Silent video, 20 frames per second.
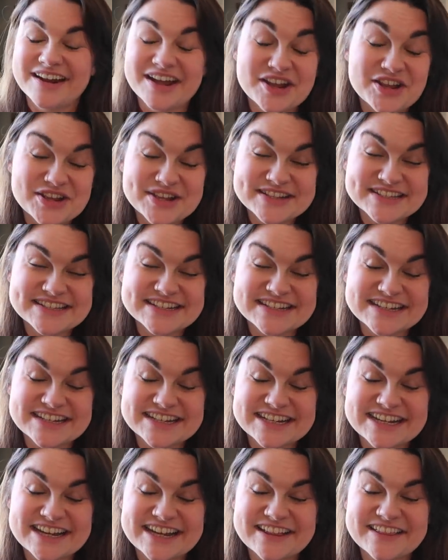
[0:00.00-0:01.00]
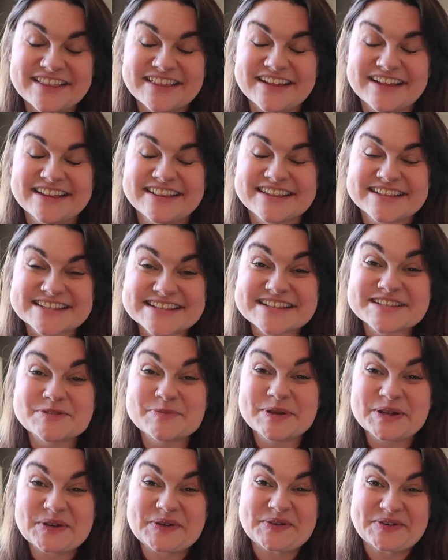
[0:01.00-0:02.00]
Now you can see that this has
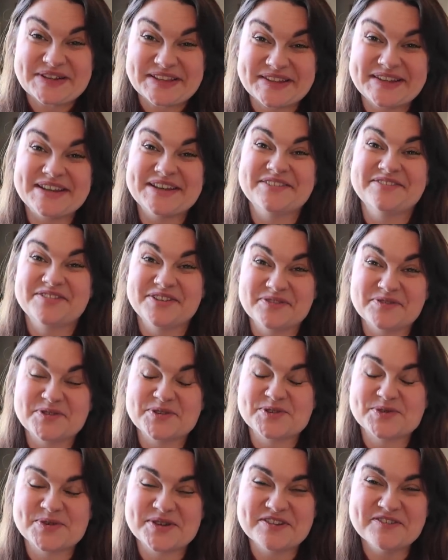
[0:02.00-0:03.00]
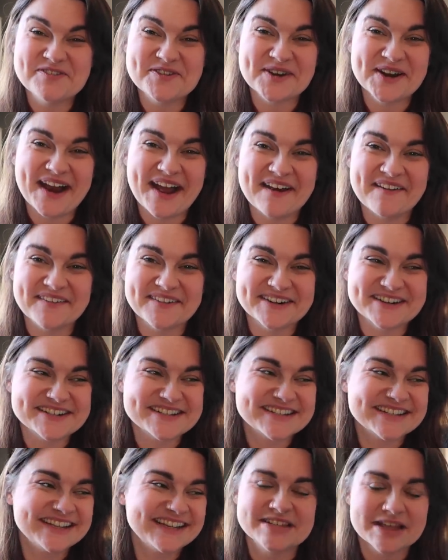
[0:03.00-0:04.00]
been a really eventful 24
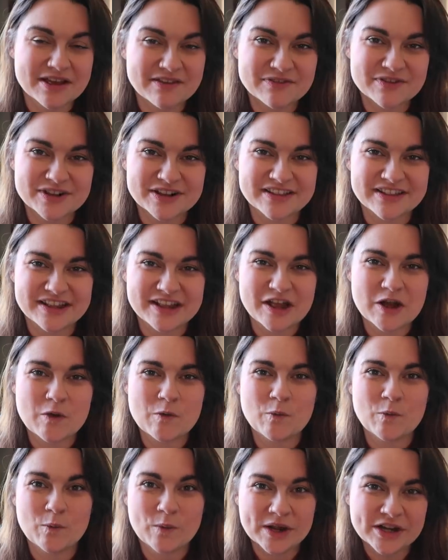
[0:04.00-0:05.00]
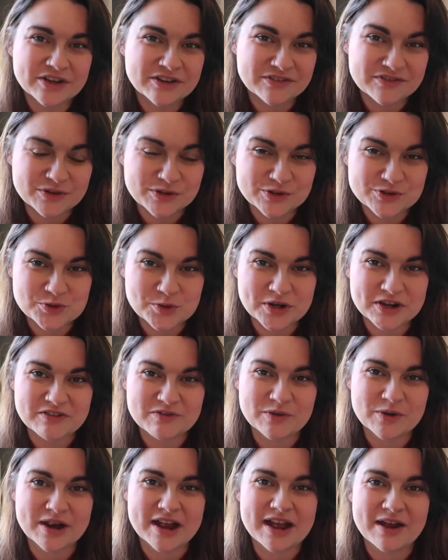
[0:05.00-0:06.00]
hours. Definitely a wonderful
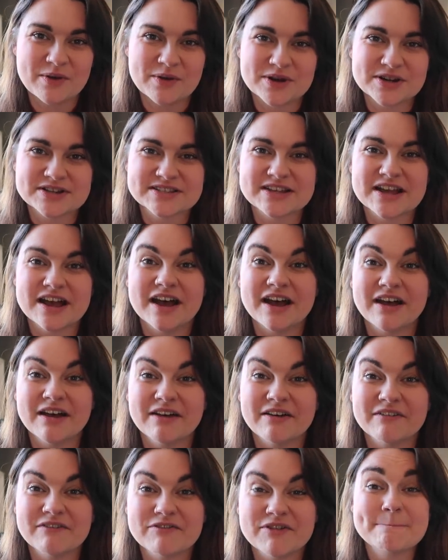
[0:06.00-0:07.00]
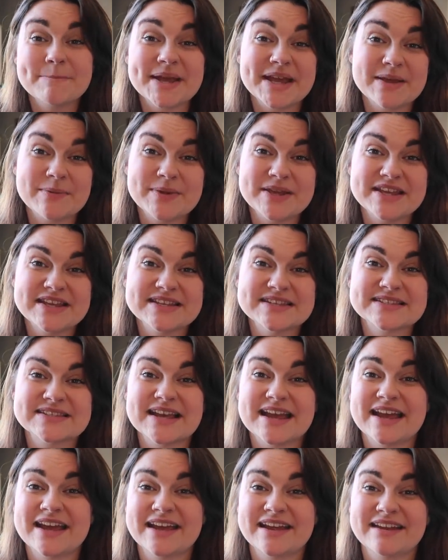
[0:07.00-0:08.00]
24 hours of babies
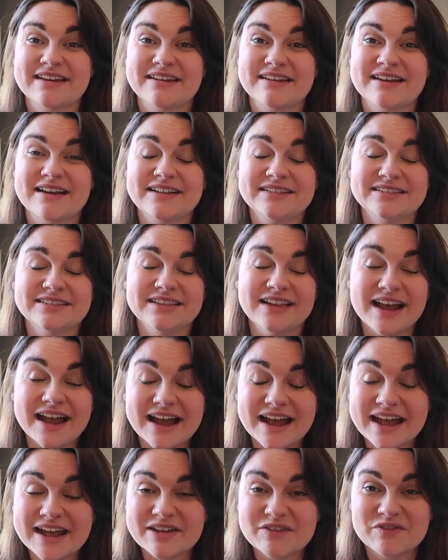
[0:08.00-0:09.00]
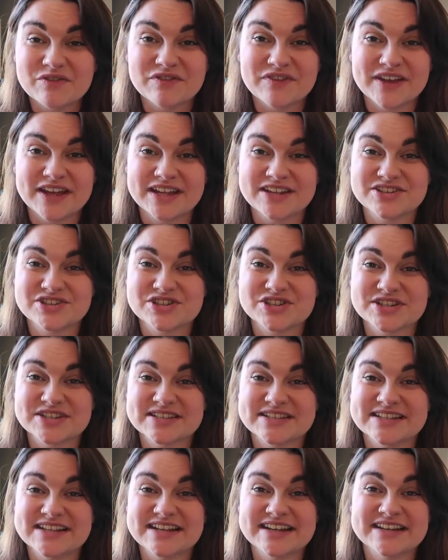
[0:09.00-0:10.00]
and life and
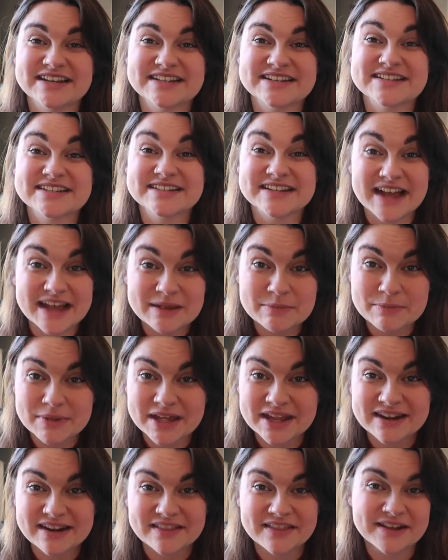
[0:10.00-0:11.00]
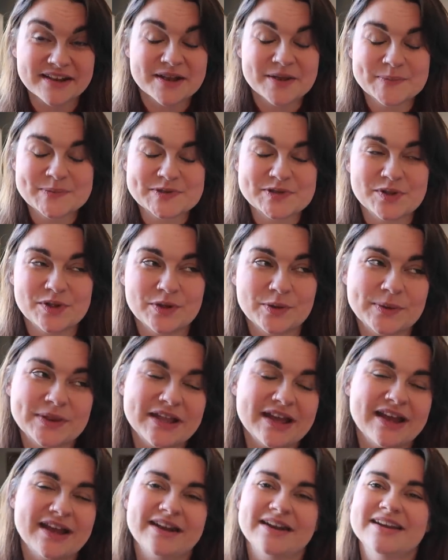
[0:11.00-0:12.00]
just the excitement that comes along with
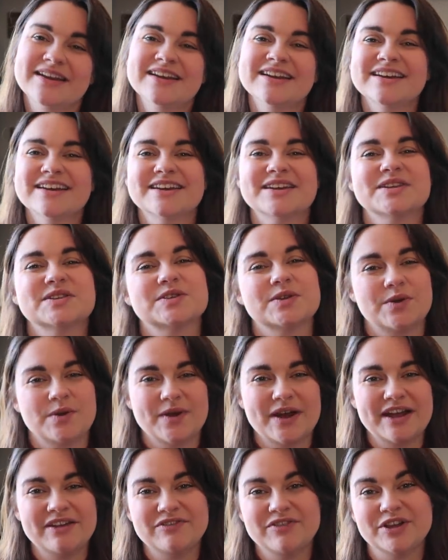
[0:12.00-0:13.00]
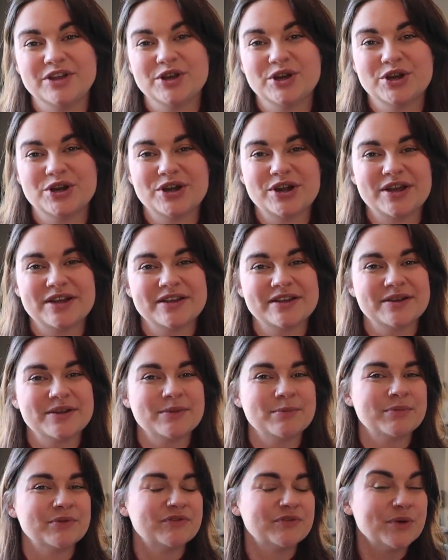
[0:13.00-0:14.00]
that. So I
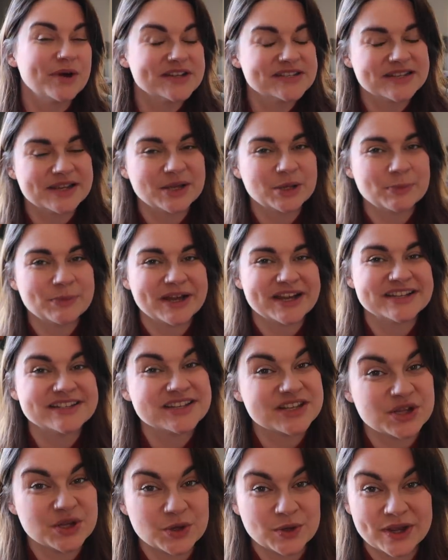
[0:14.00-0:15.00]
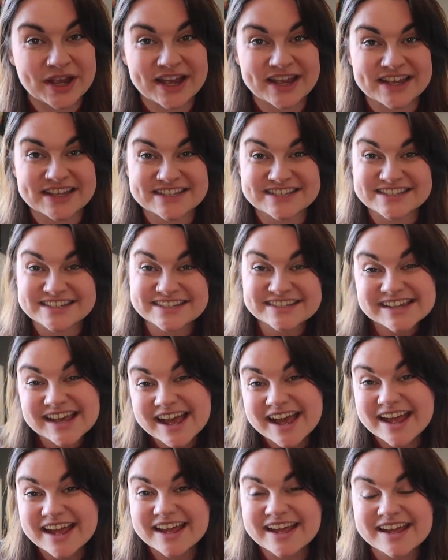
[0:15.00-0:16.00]
figured before I say goodbye to you guys
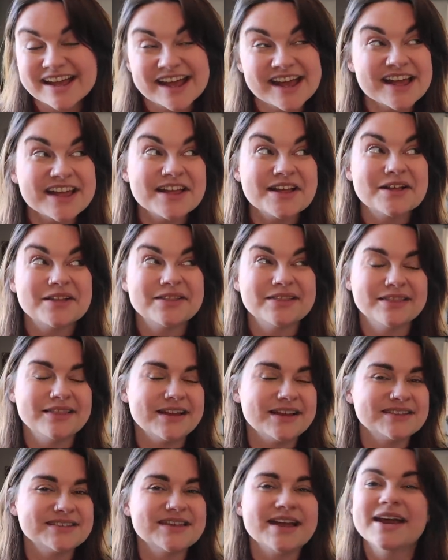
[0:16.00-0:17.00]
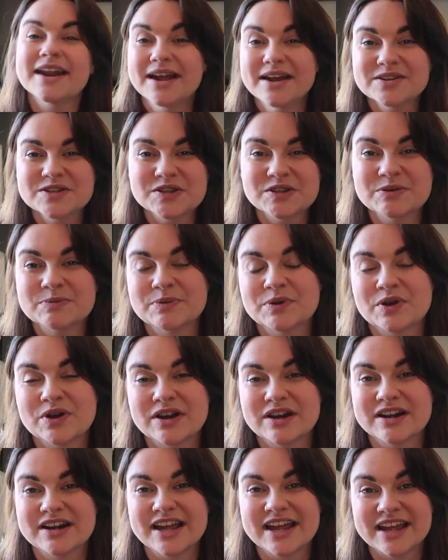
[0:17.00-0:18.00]
today, let's head out to the
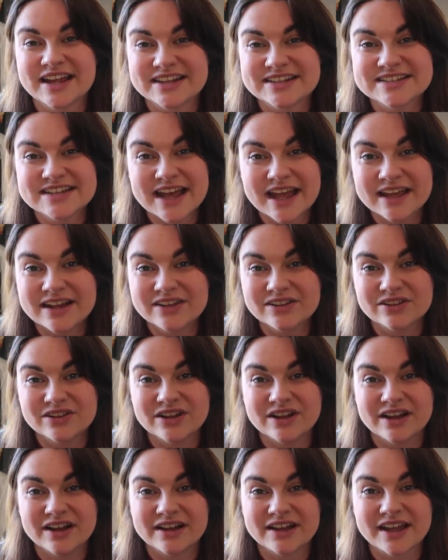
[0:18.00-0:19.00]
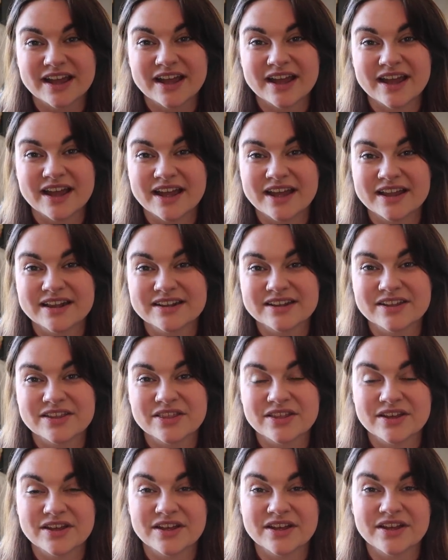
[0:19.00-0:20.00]
barn and take a look at
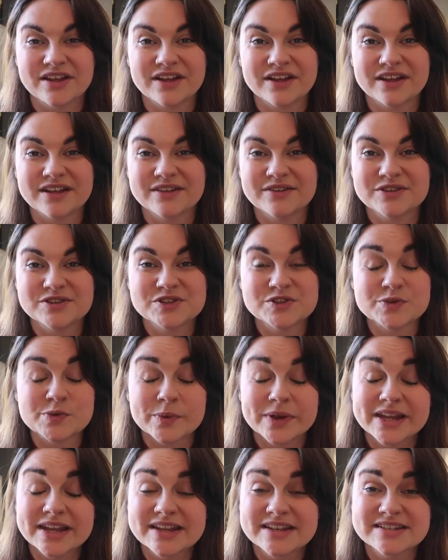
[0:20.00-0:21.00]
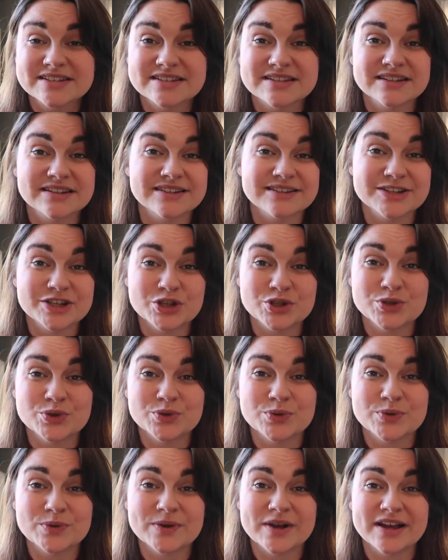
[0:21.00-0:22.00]
the sweet
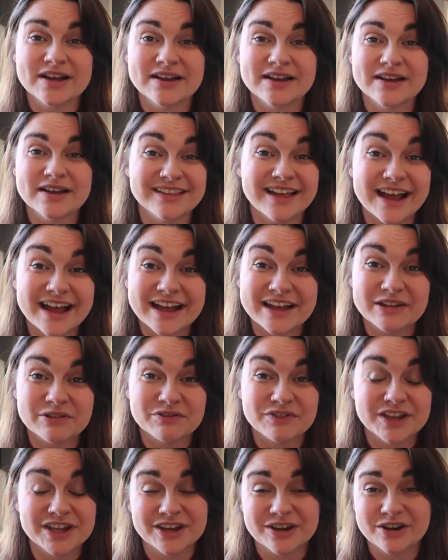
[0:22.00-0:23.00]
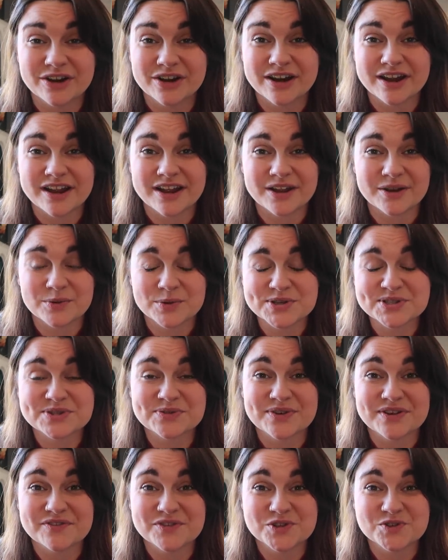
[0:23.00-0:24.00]
new life here at Roots
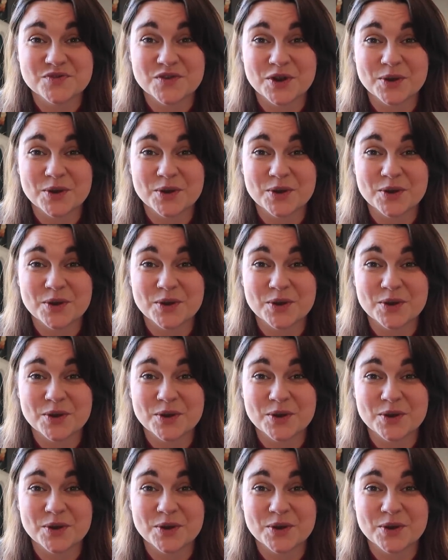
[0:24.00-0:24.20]
and Refuge